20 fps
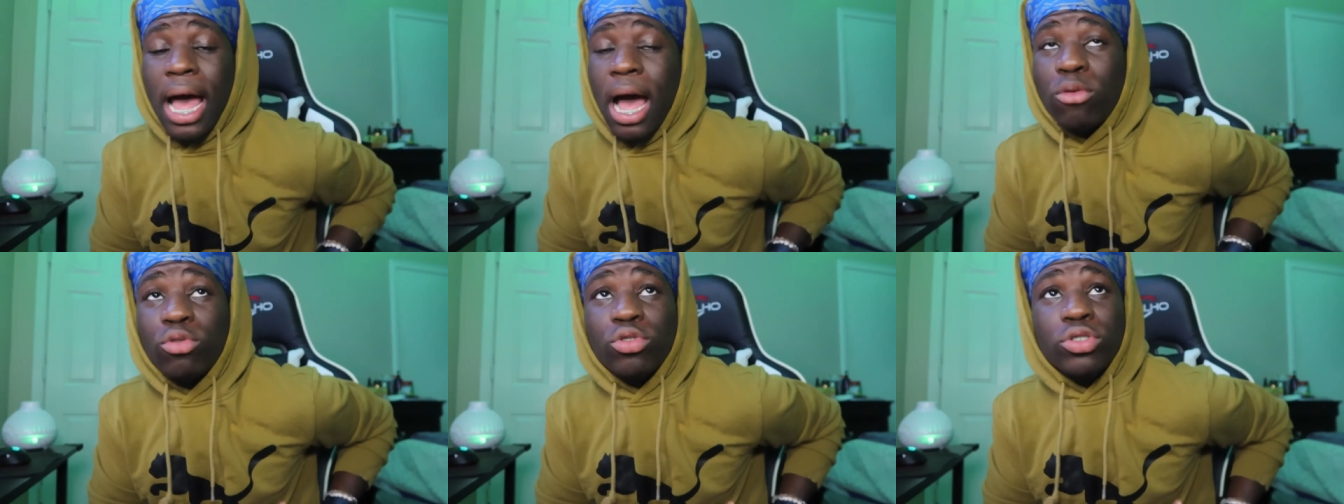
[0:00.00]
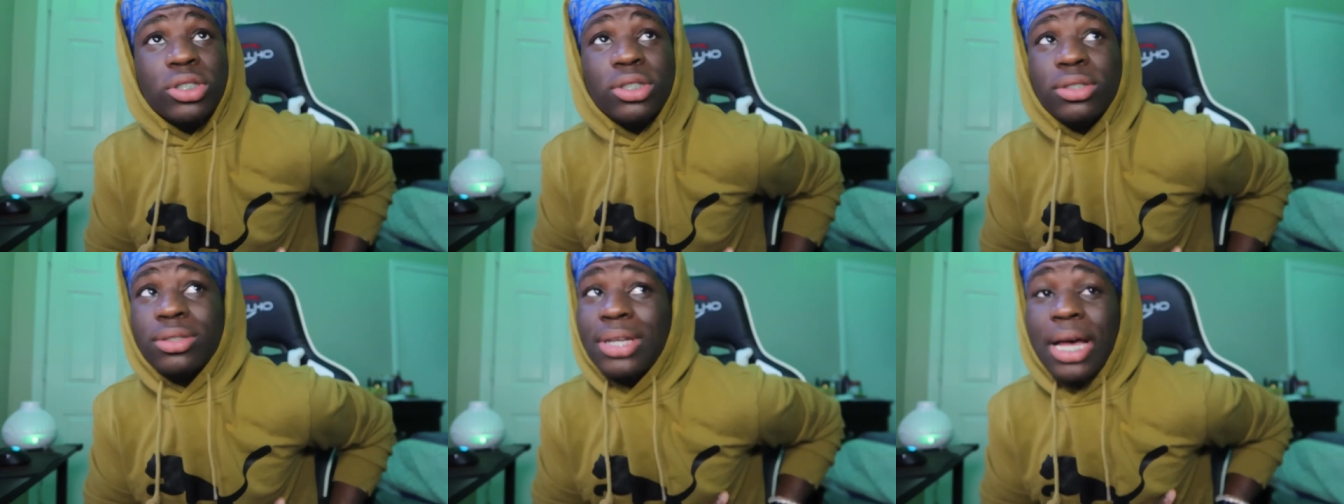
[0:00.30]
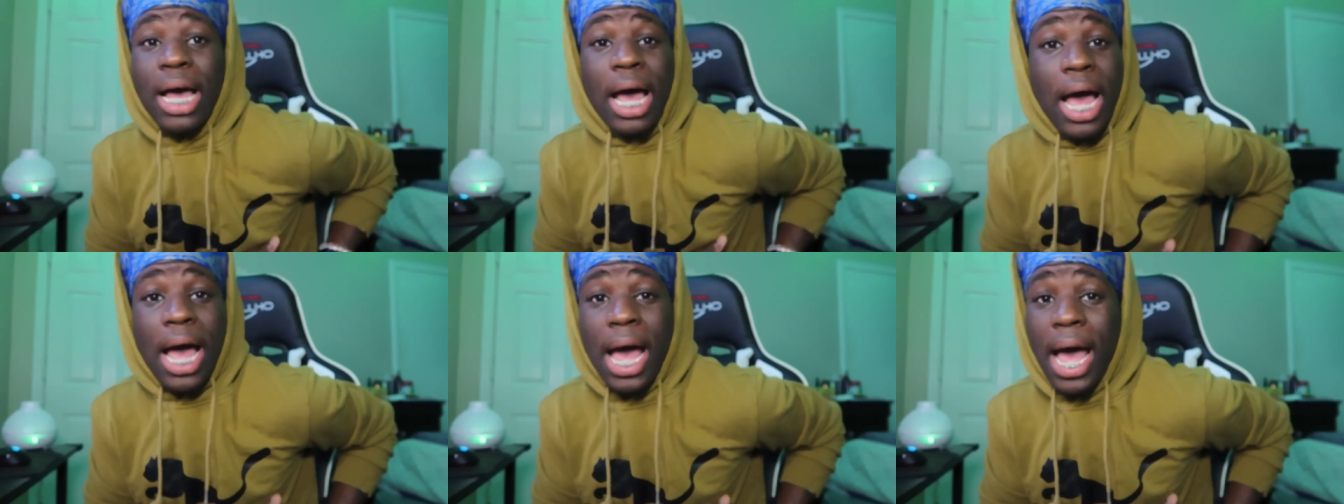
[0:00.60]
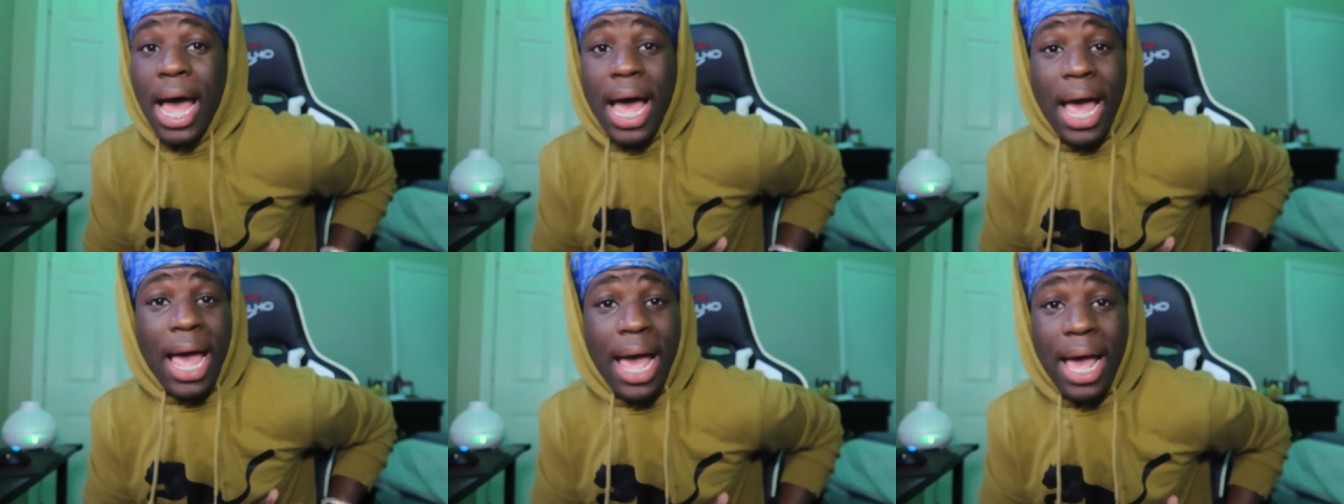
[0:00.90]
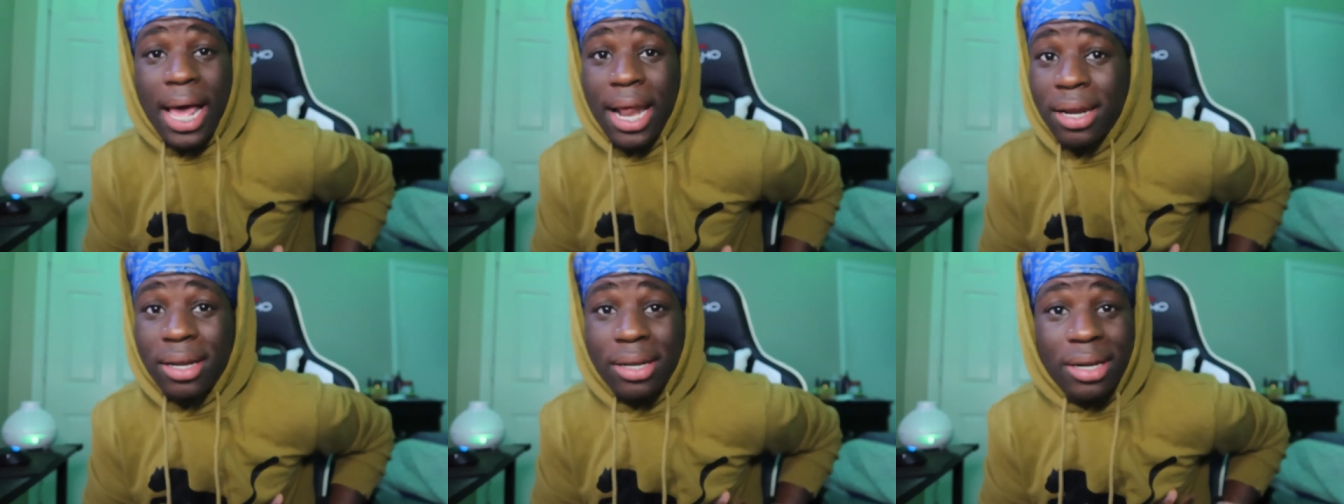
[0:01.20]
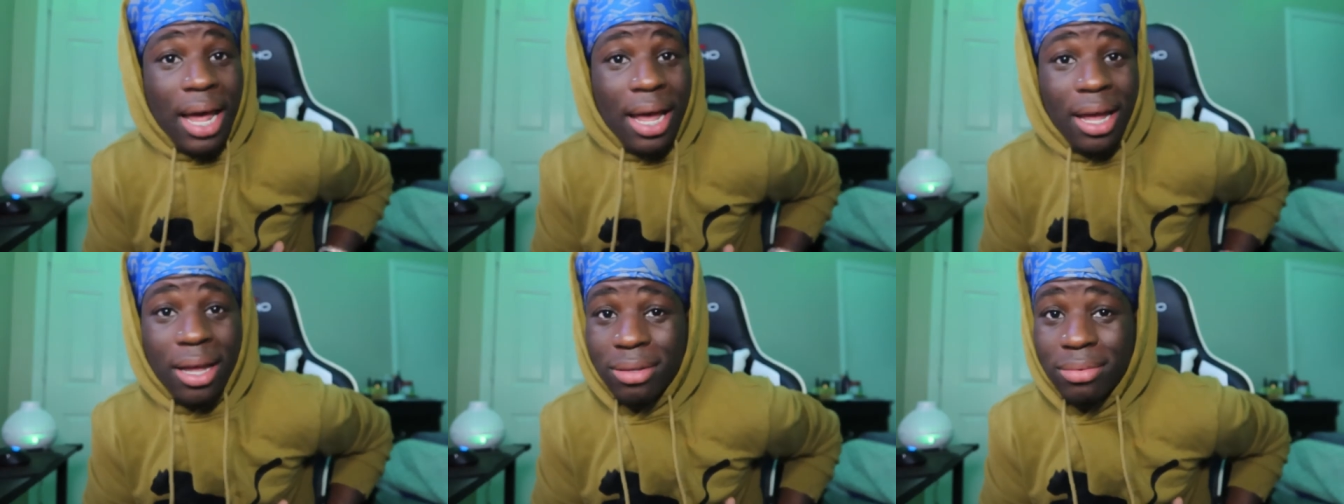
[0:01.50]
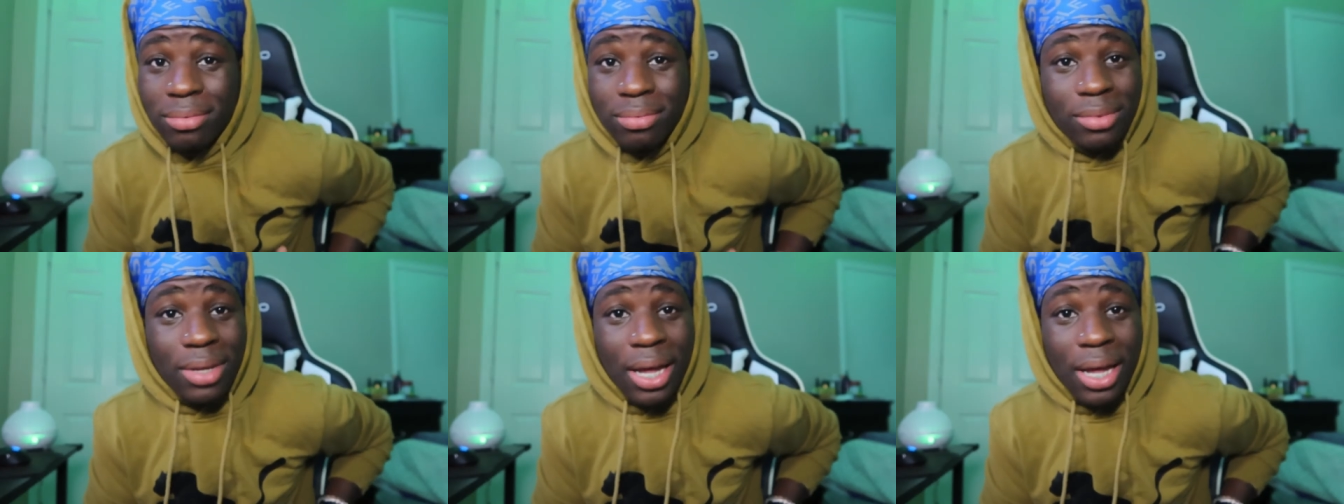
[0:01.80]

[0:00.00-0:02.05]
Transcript: I was, I had it like,